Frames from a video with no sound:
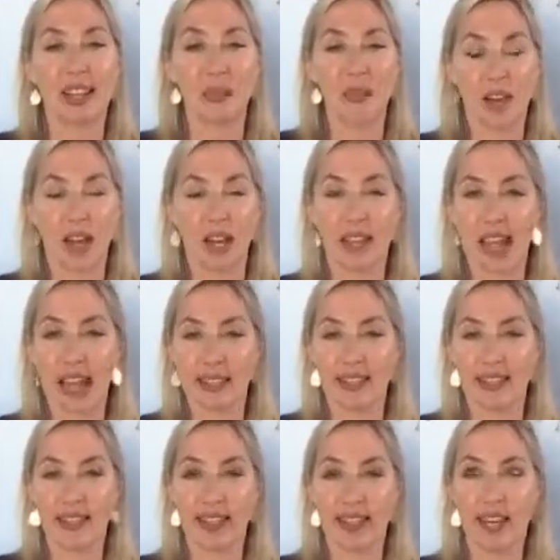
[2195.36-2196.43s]
podcasts
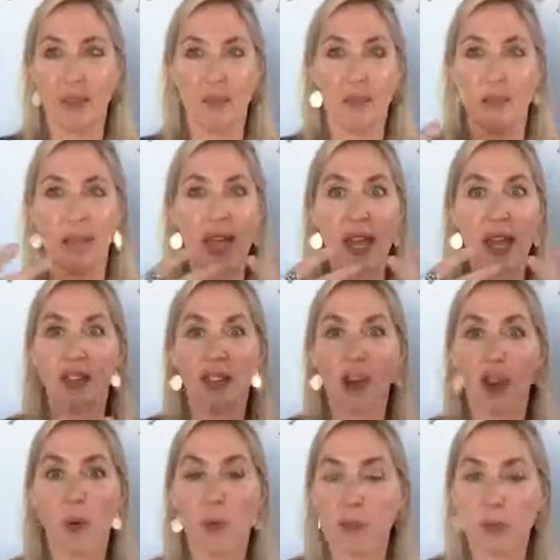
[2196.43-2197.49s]
that my
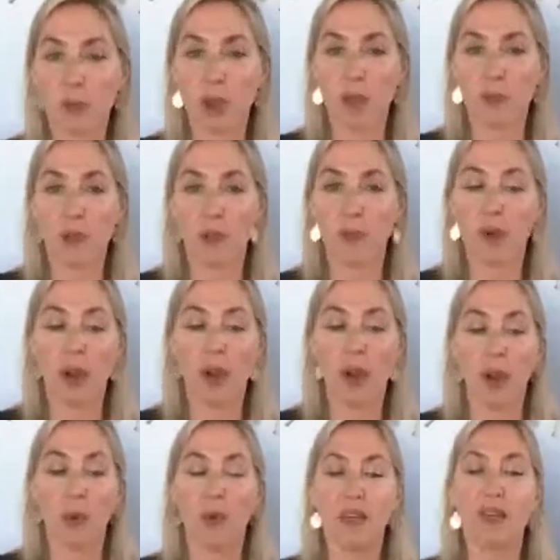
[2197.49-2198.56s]
jaw was dropped for,
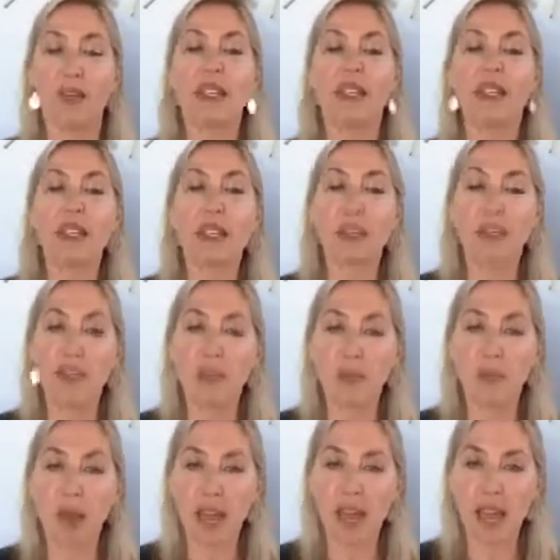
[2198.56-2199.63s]
was the Ascension
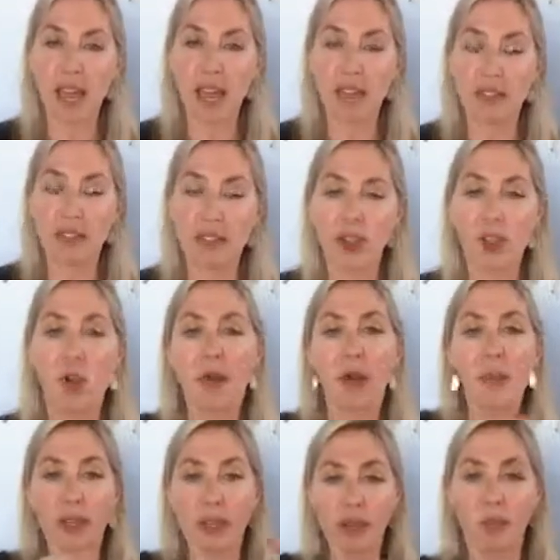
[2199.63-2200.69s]
podcast, right?
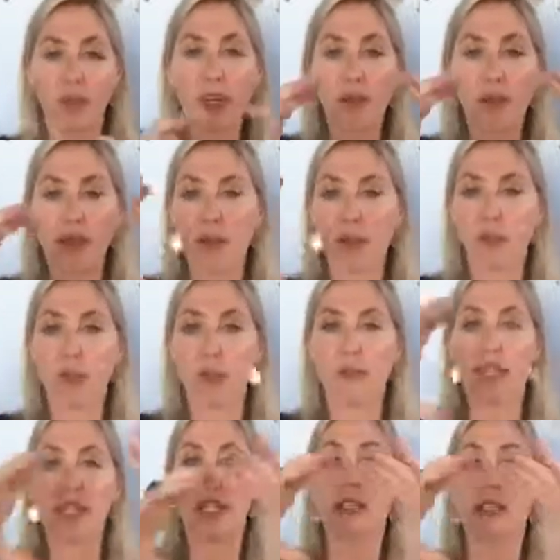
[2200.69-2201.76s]
Because what am I describing?
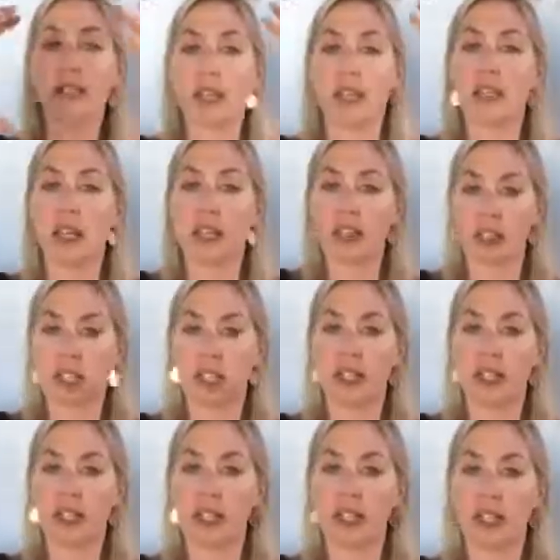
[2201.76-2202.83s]
This is ascension.
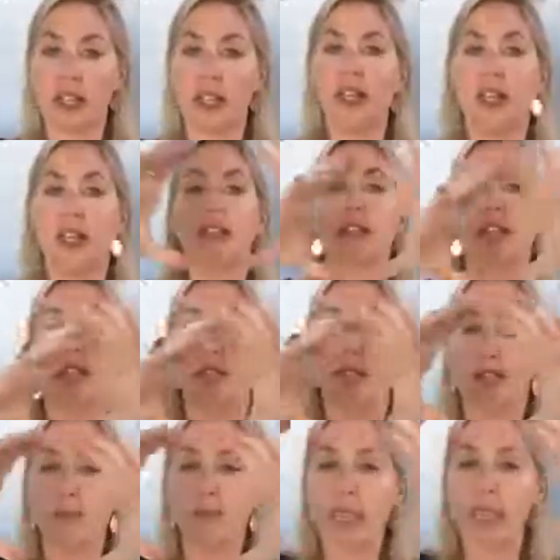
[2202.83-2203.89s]
This
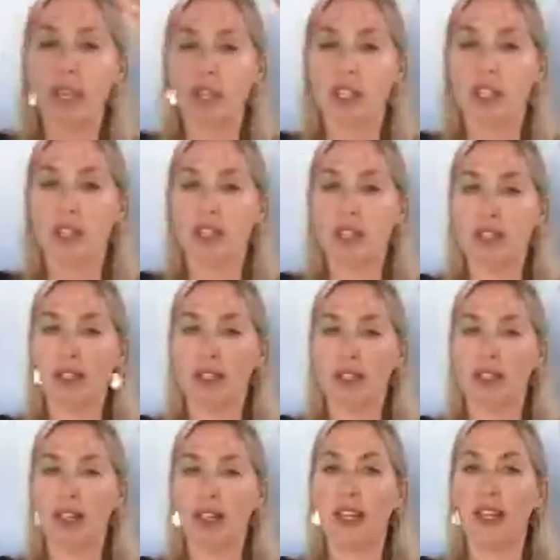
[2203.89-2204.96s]
expansion,
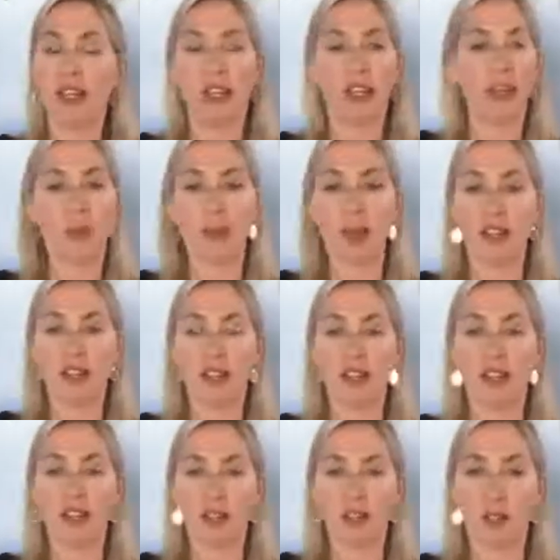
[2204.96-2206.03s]
another way
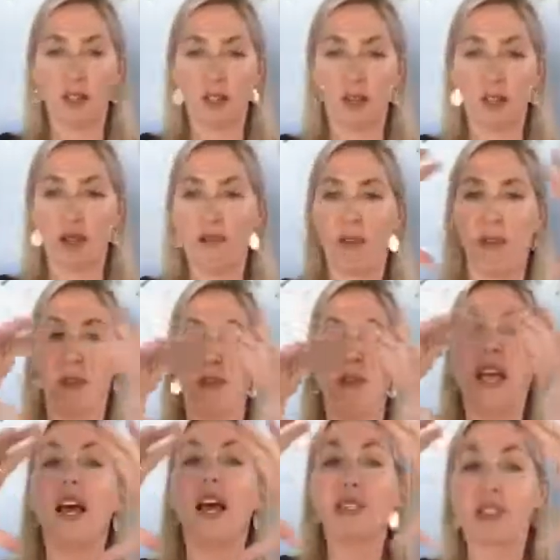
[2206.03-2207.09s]
to describe it would
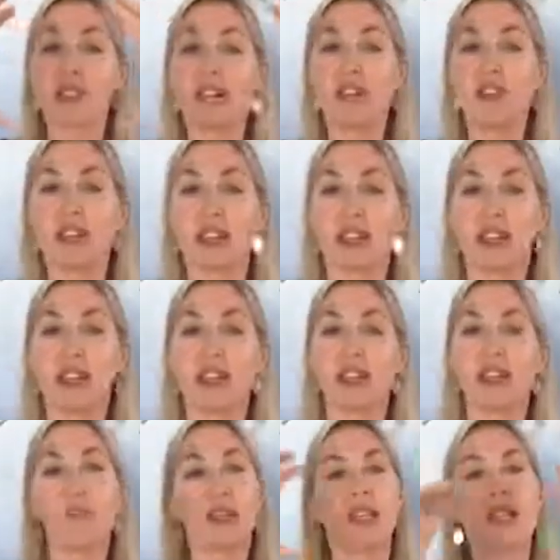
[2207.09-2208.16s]
be ascension.
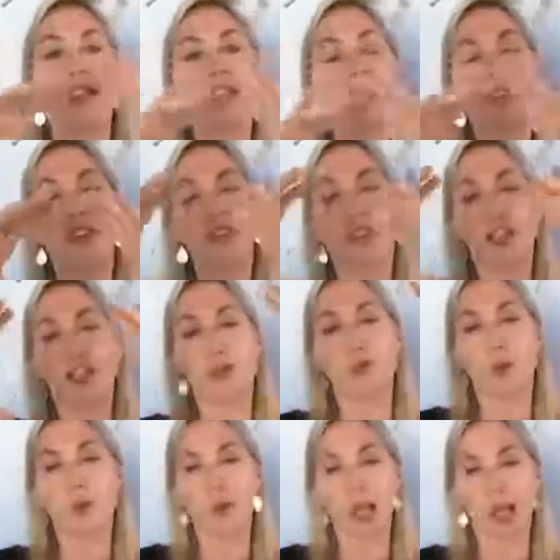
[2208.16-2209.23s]
But the ascension is
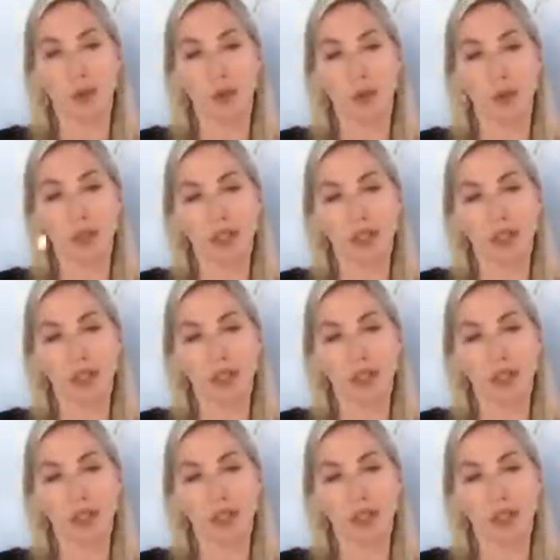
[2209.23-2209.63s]
perpetual